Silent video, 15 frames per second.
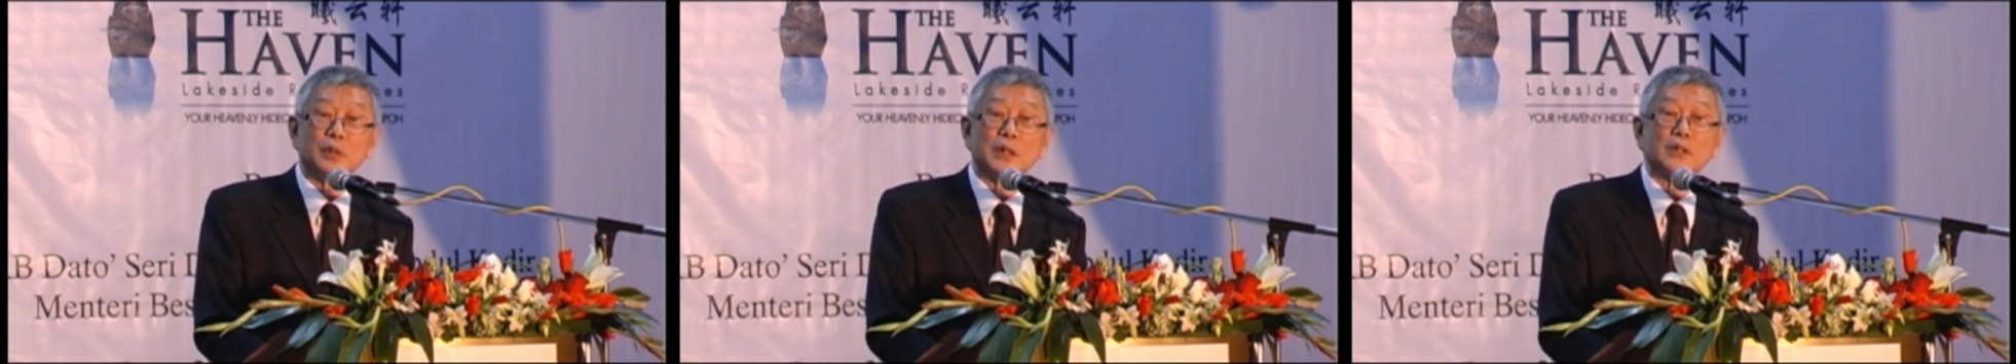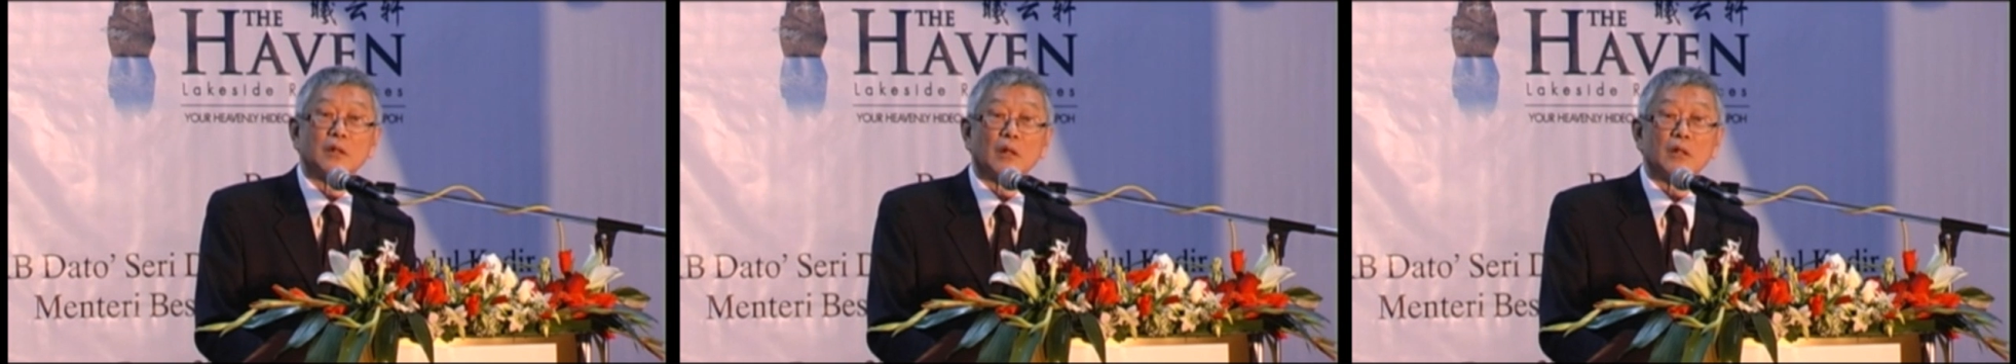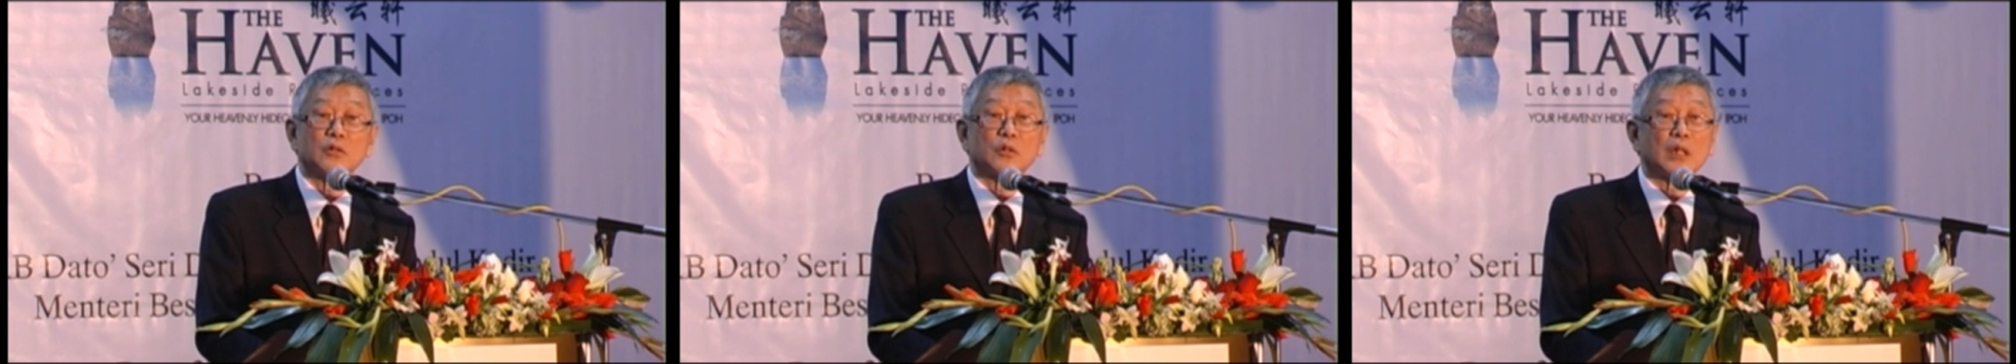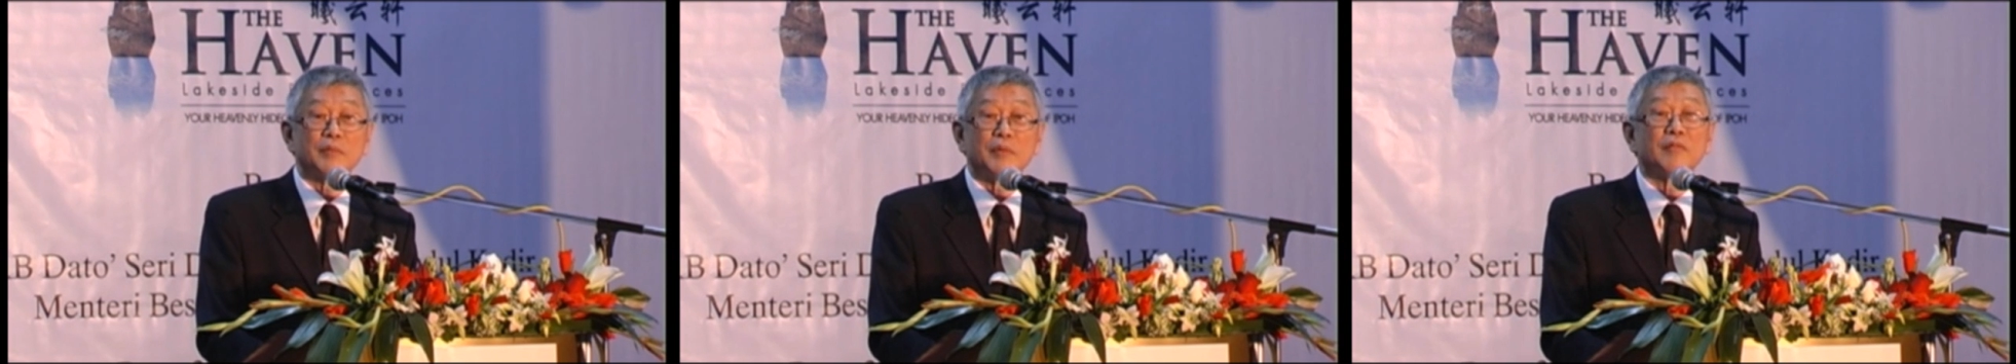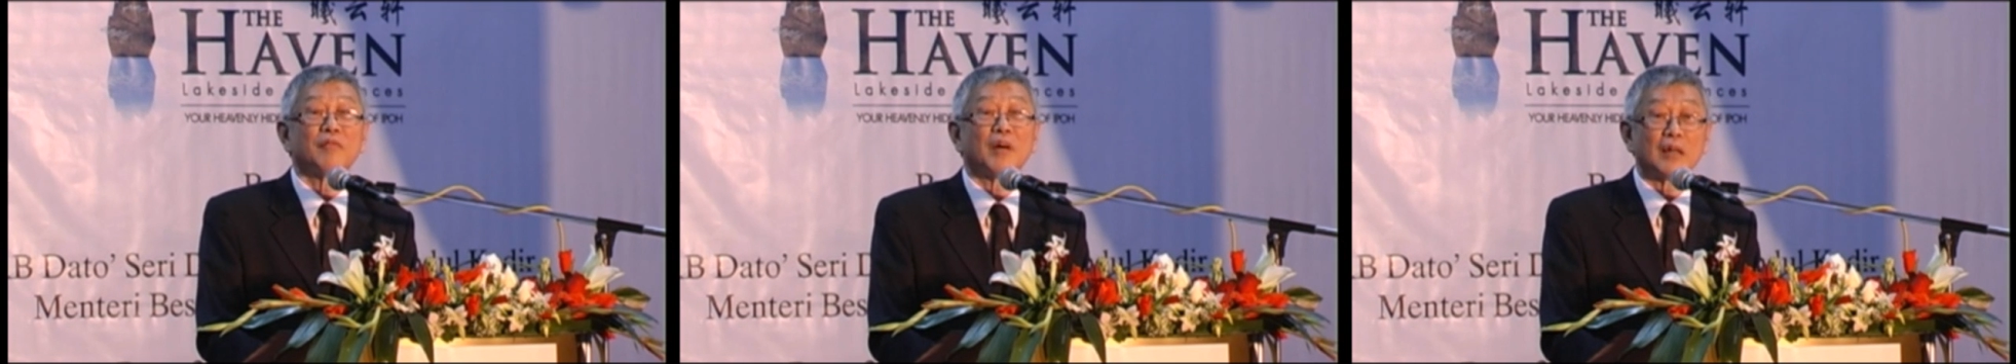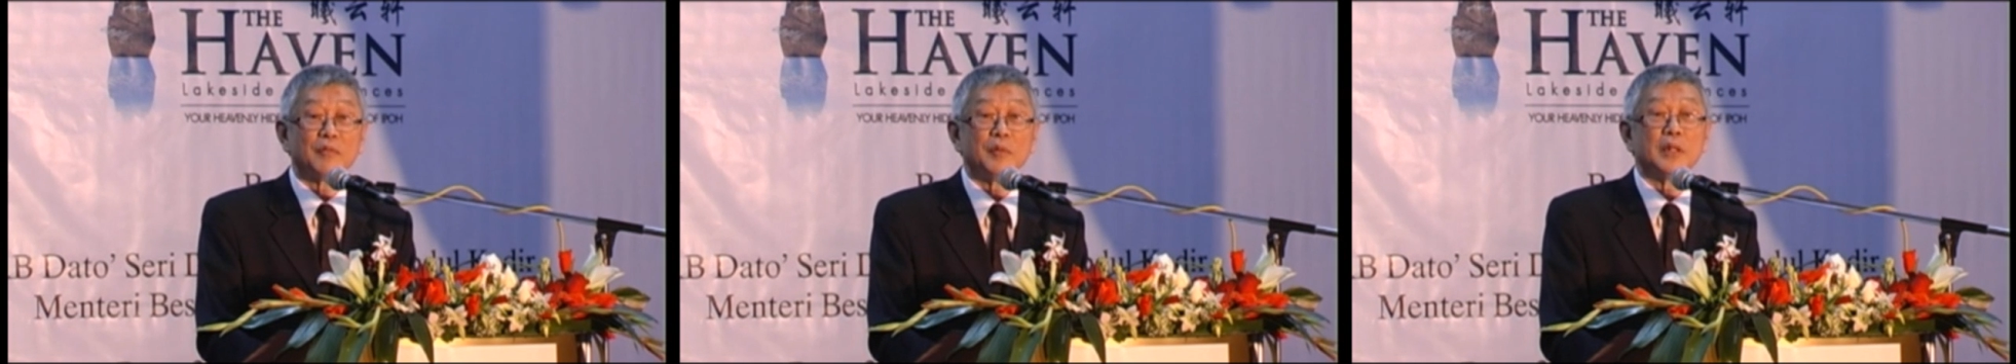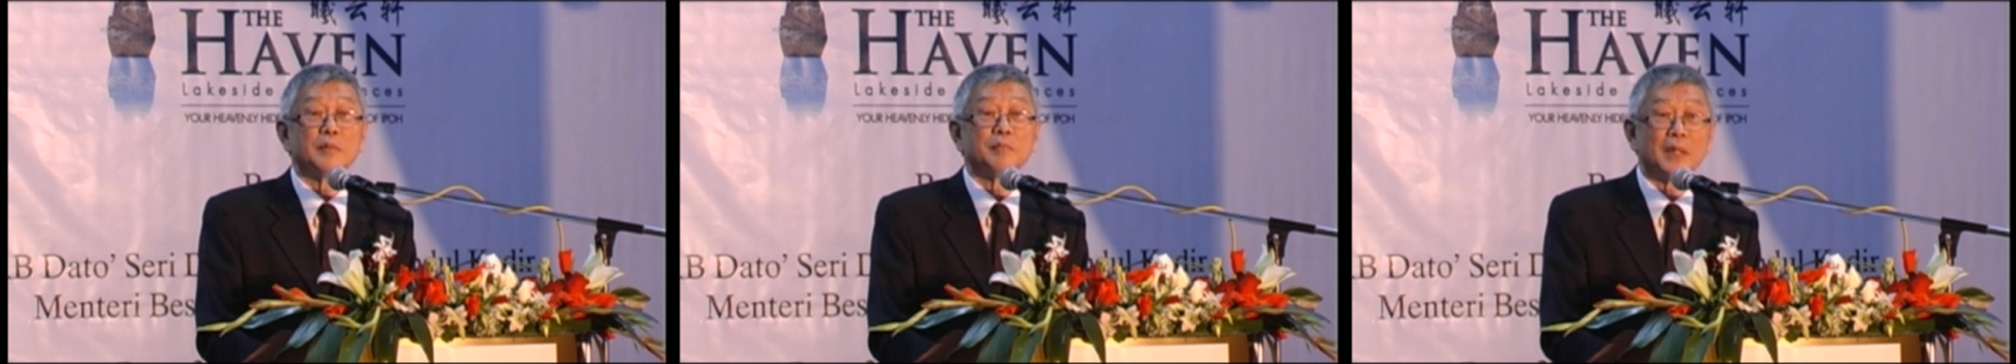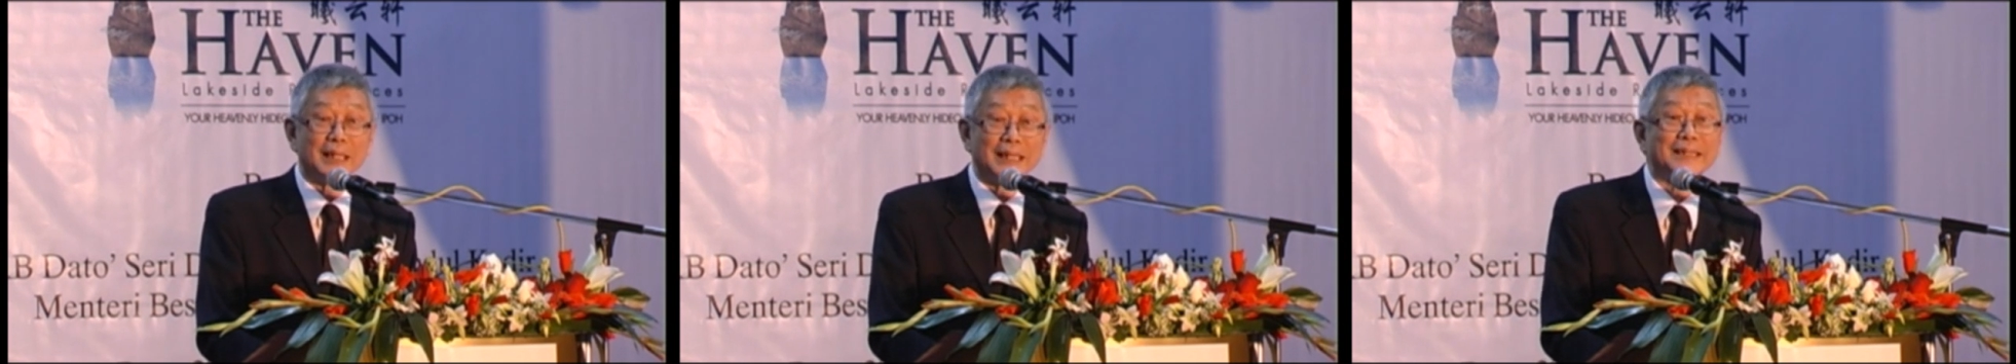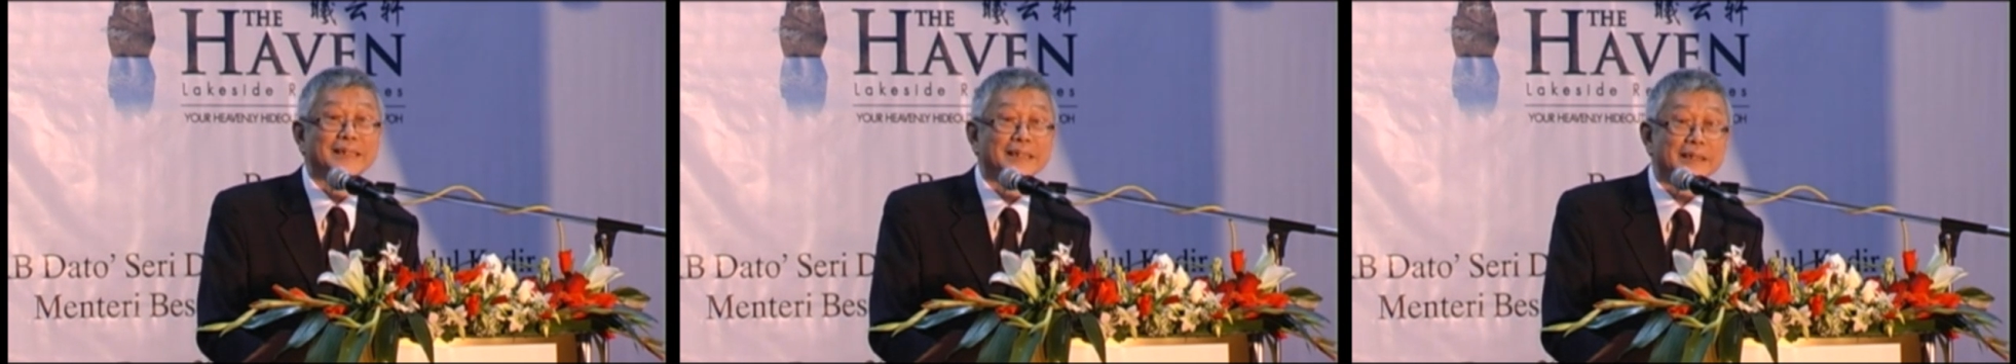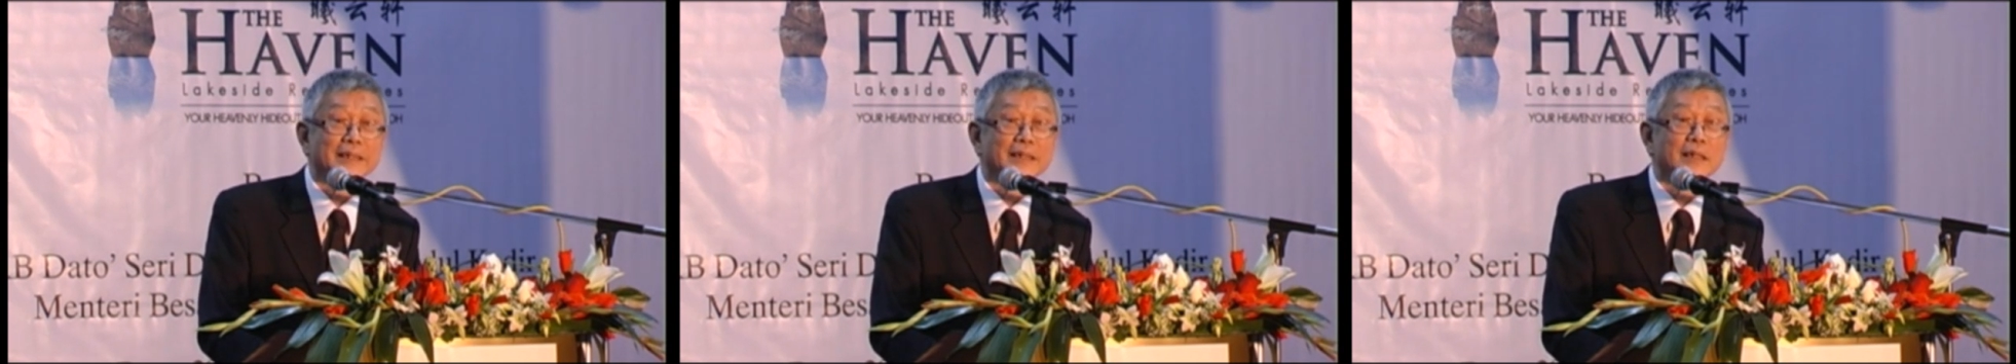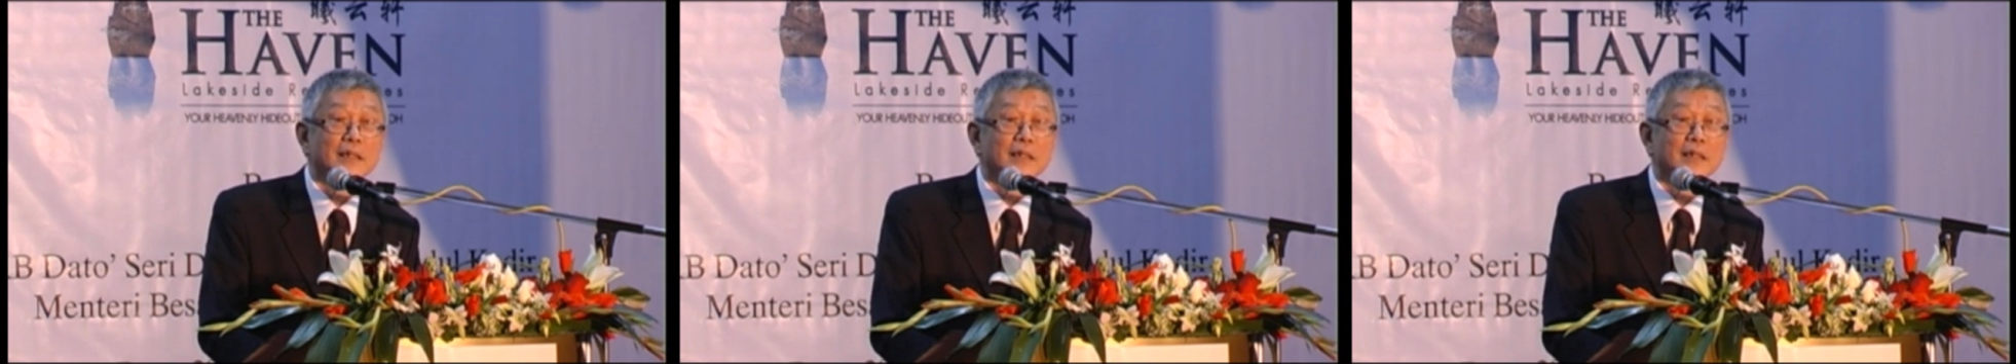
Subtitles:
US or even 5 million Malaysian.